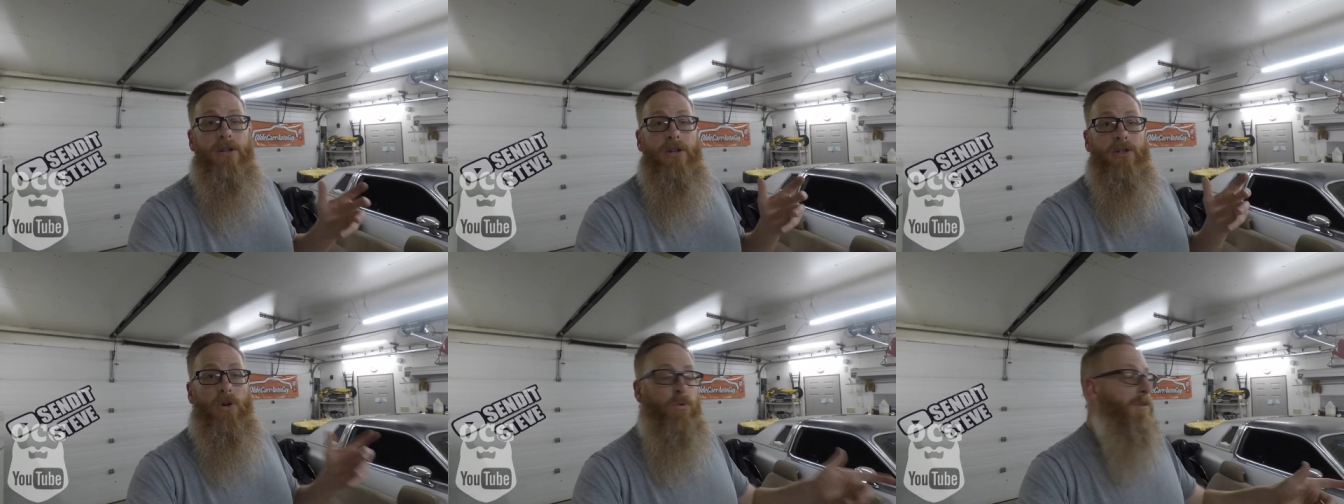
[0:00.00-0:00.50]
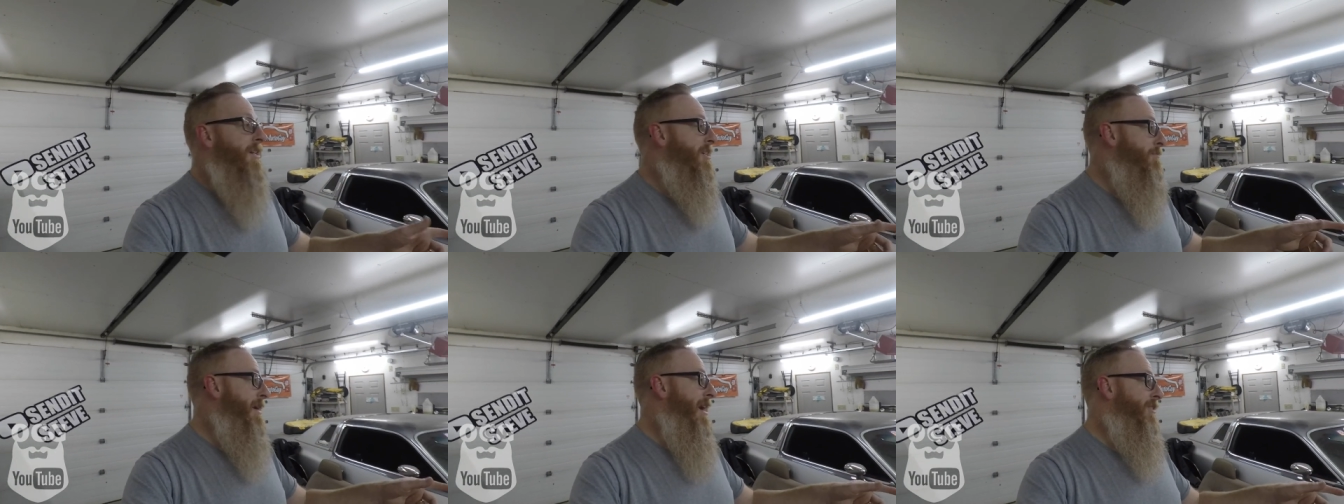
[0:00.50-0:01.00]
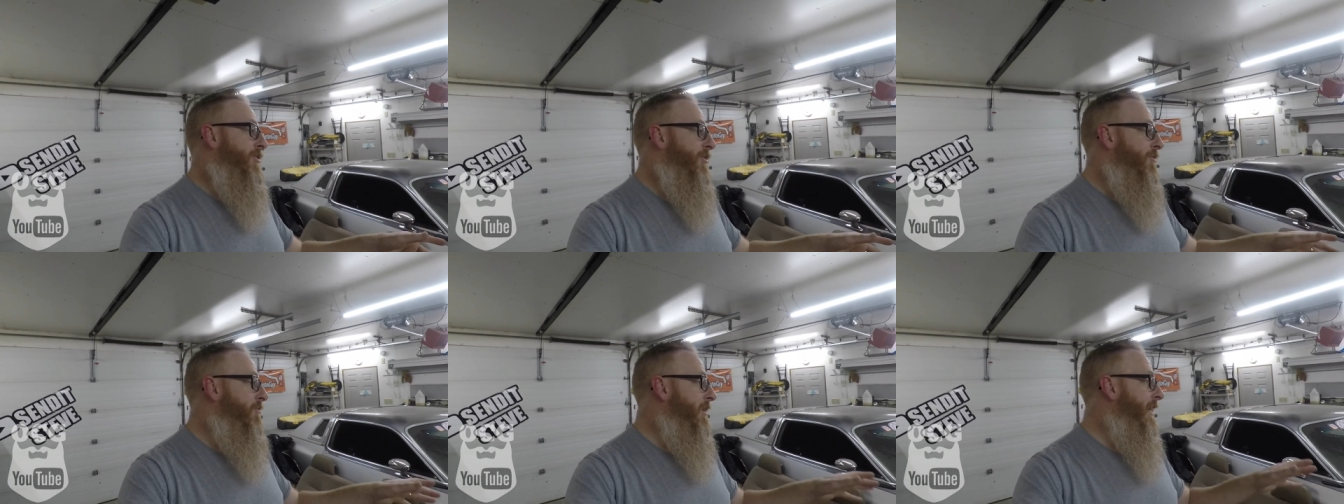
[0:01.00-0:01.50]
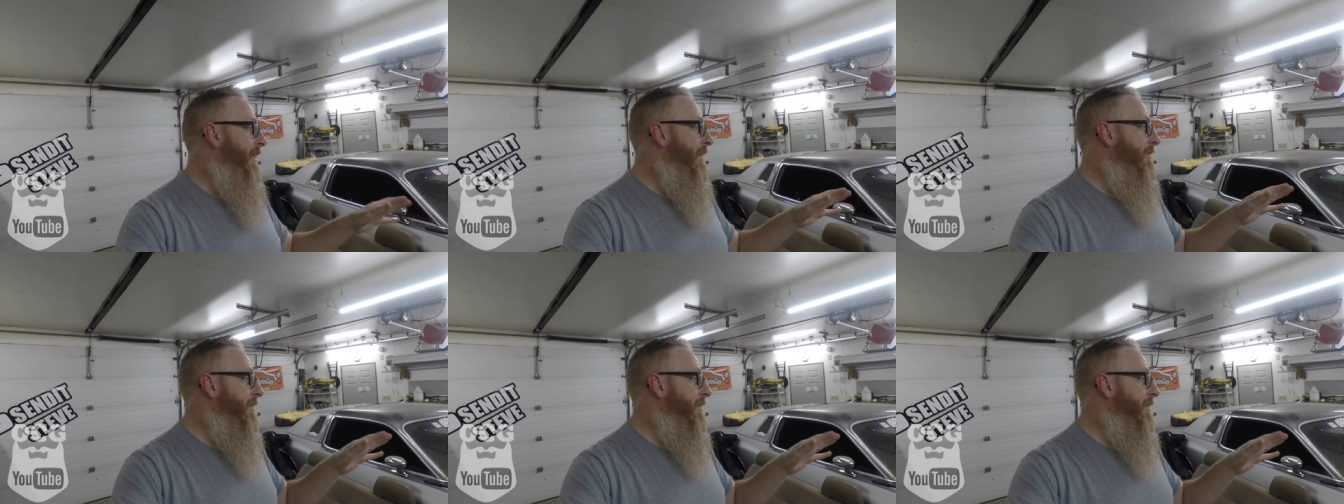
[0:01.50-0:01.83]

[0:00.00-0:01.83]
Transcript: So let's get back to getting the